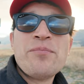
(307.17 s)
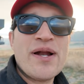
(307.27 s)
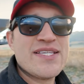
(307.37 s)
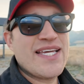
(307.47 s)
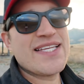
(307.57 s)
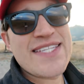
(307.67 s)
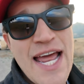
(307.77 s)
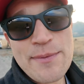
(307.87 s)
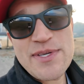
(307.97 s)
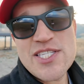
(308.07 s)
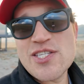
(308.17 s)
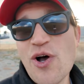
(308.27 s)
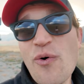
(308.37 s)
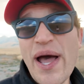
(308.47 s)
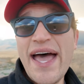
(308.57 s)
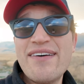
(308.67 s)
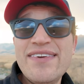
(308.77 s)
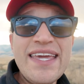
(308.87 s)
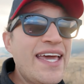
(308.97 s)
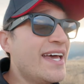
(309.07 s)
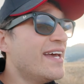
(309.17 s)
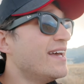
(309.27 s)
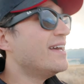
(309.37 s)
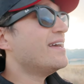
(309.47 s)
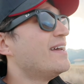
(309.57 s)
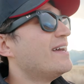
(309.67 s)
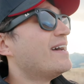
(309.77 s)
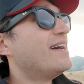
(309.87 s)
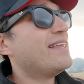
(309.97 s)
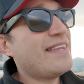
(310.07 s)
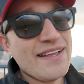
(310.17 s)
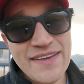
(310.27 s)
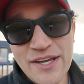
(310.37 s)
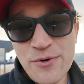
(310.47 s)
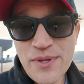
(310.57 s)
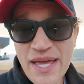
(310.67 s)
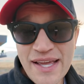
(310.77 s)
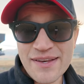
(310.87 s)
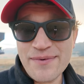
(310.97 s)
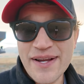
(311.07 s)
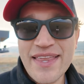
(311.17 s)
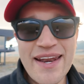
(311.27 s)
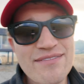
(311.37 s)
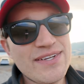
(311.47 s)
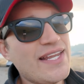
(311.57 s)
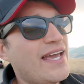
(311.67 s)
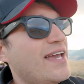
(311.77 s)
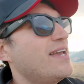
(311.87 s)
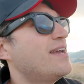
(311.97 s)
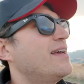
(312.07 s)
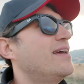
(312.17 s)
But I was like, it's gotta be so heavy. Then I'm like, who the heck could wear that every day?